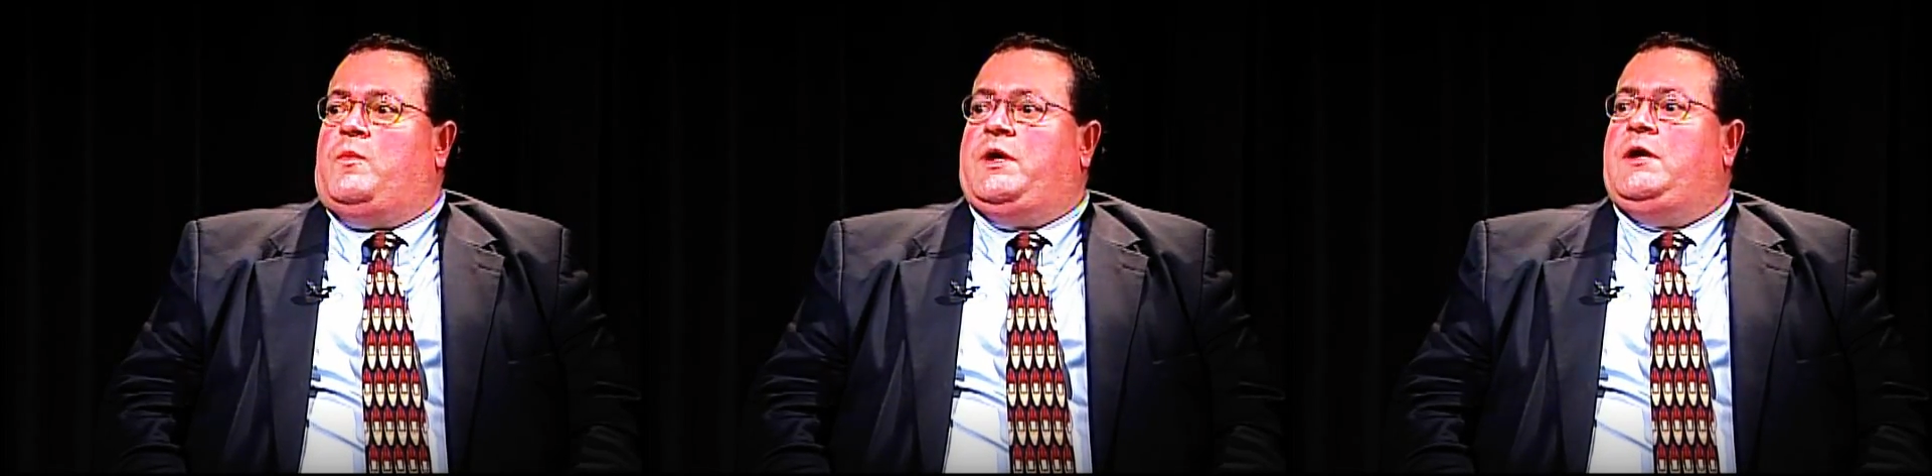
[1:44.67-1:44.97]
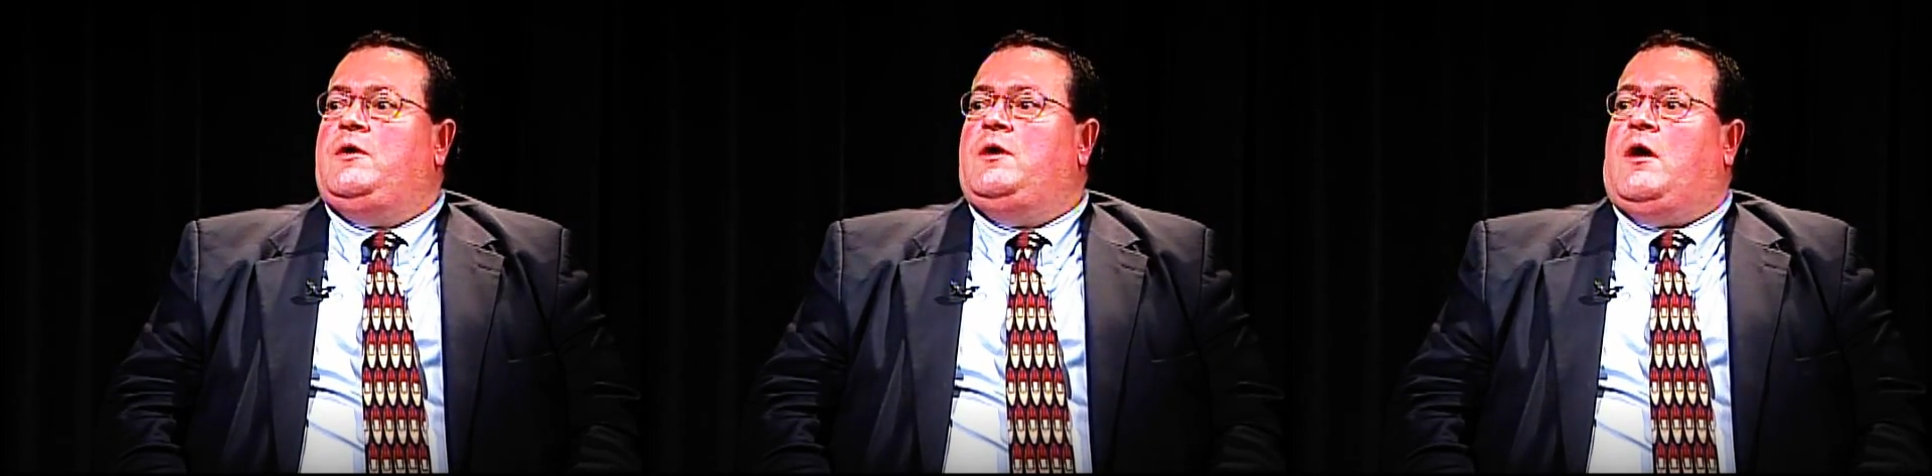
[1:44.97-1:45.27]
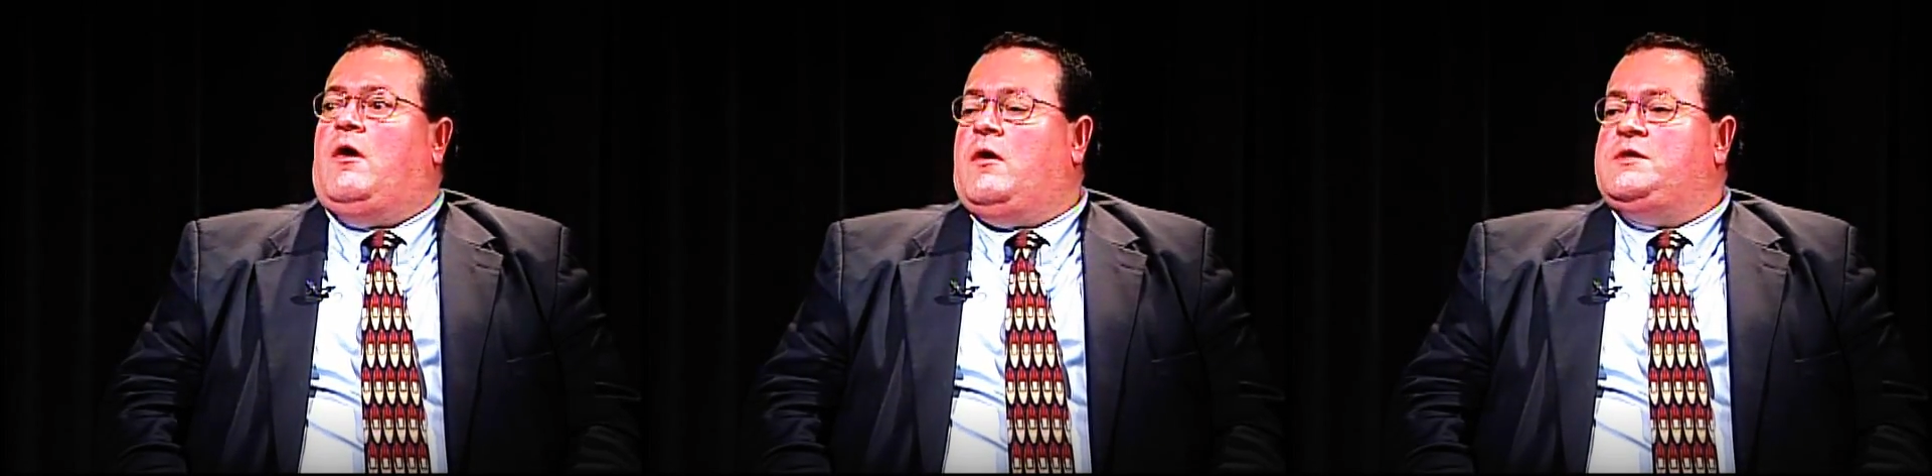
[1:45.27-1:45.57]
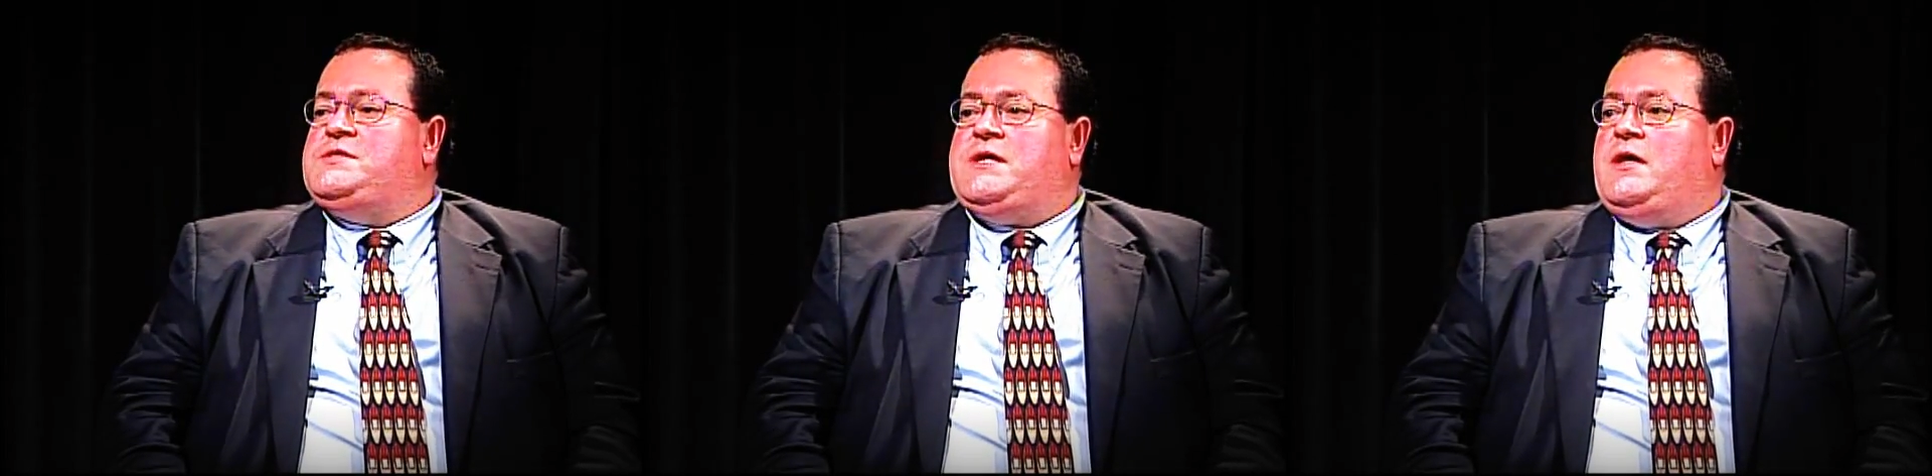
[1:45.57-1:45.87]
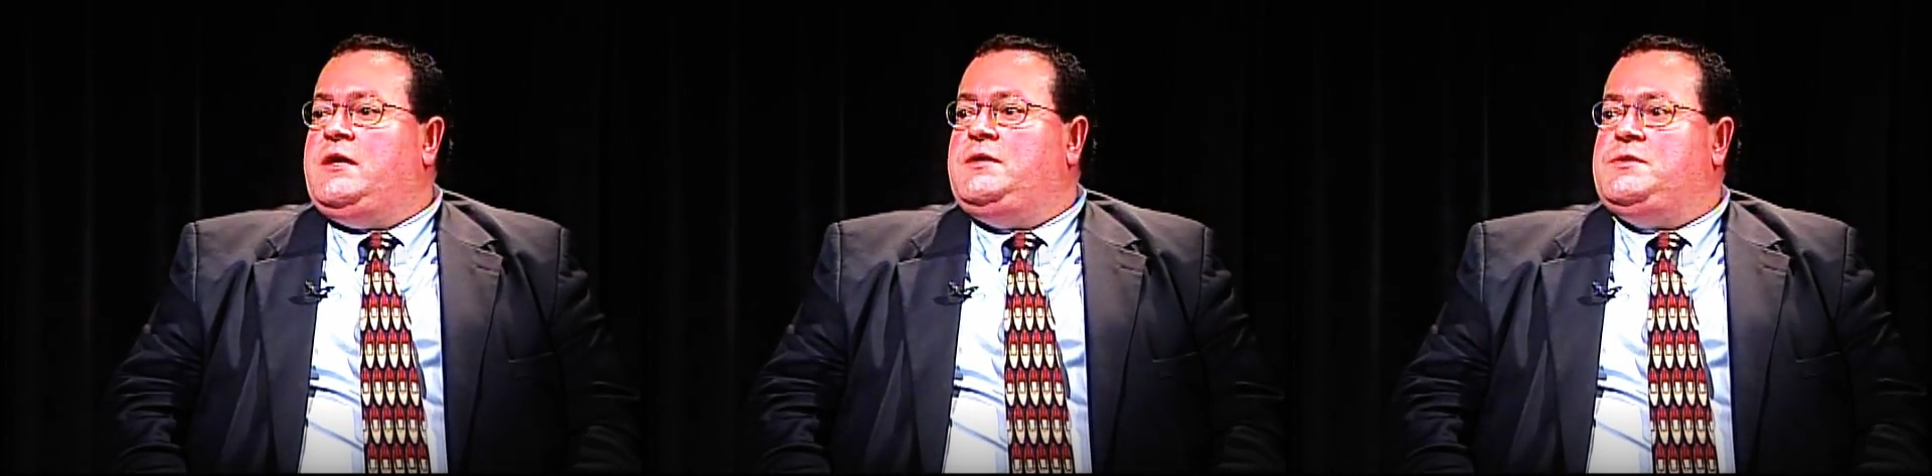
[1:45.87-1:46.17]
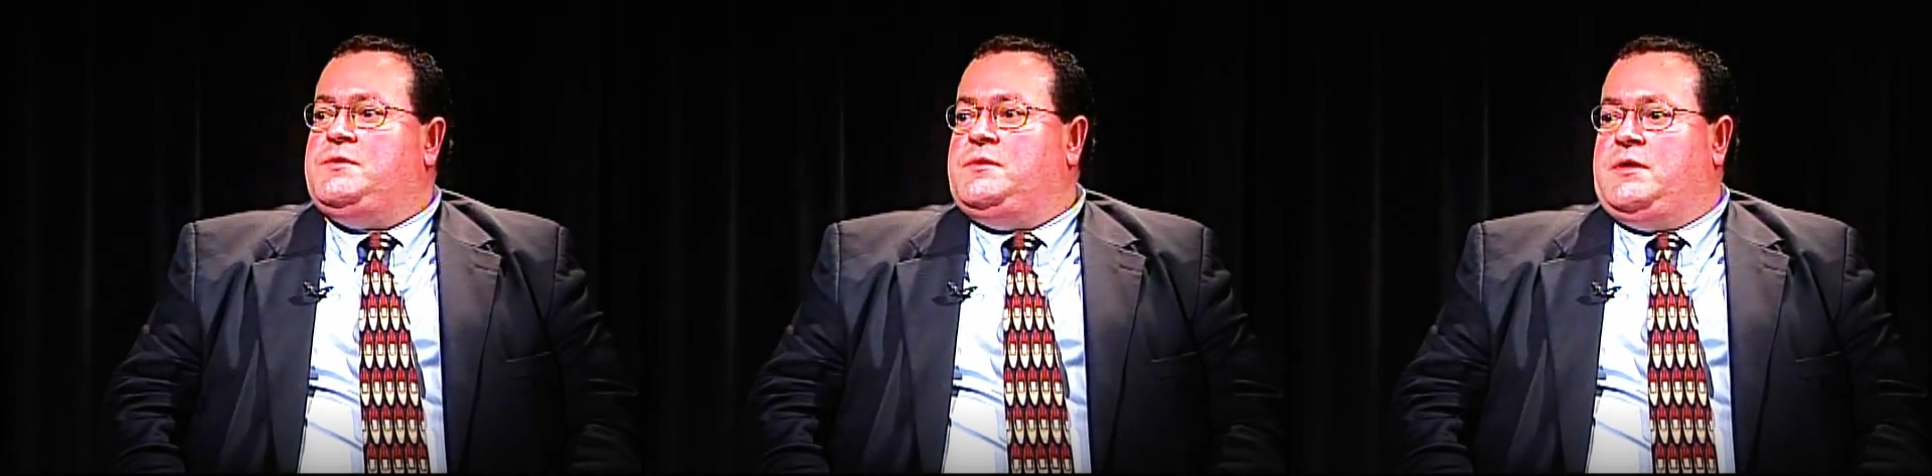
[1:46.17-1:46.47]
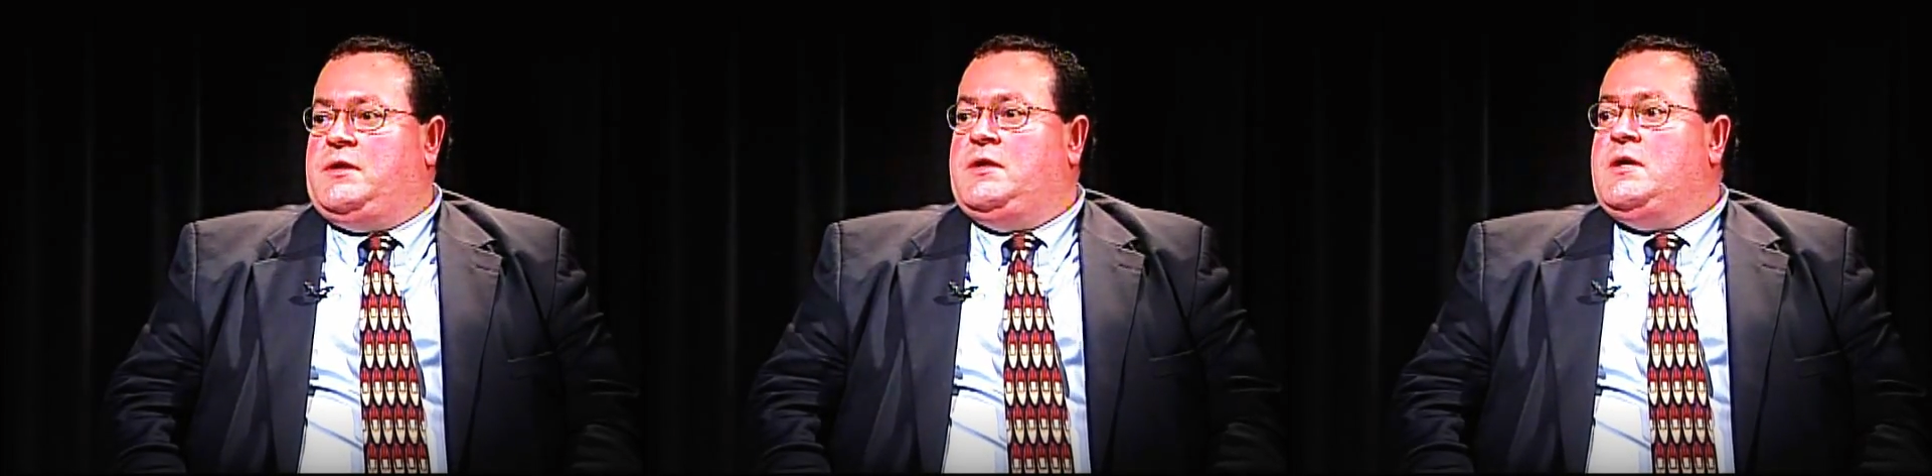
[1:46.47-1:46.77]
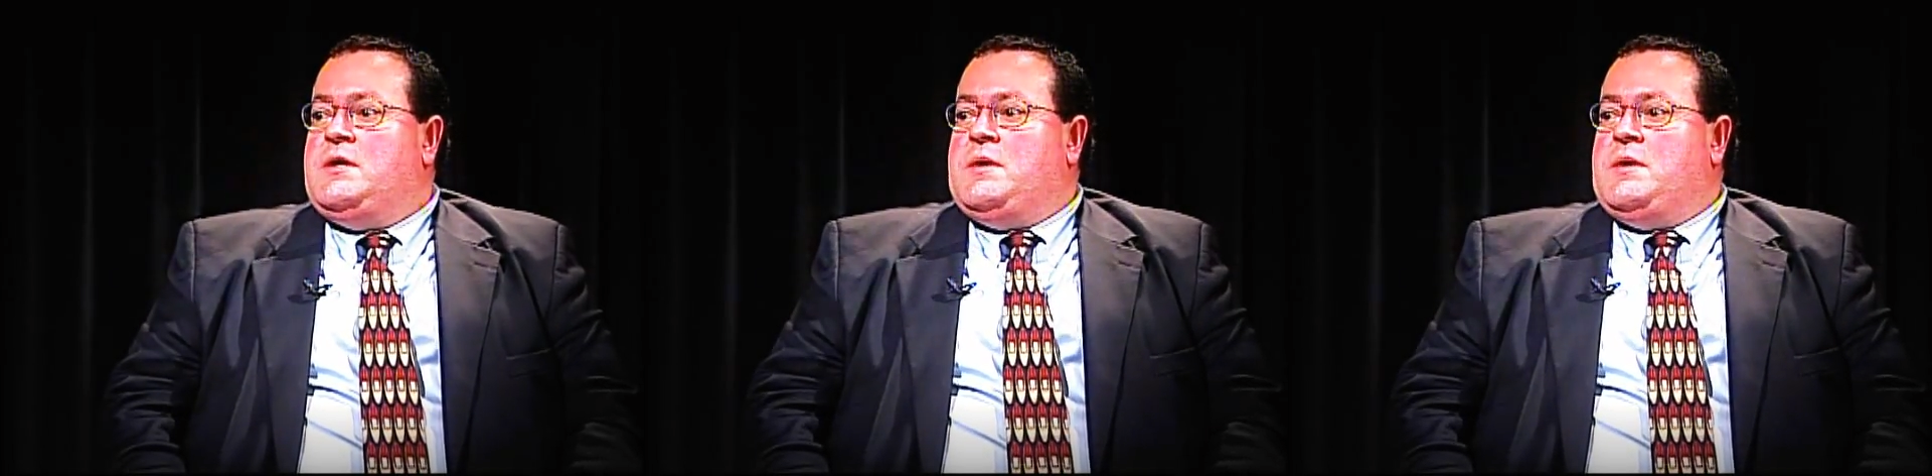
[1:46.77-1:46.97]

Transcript: we are selling to the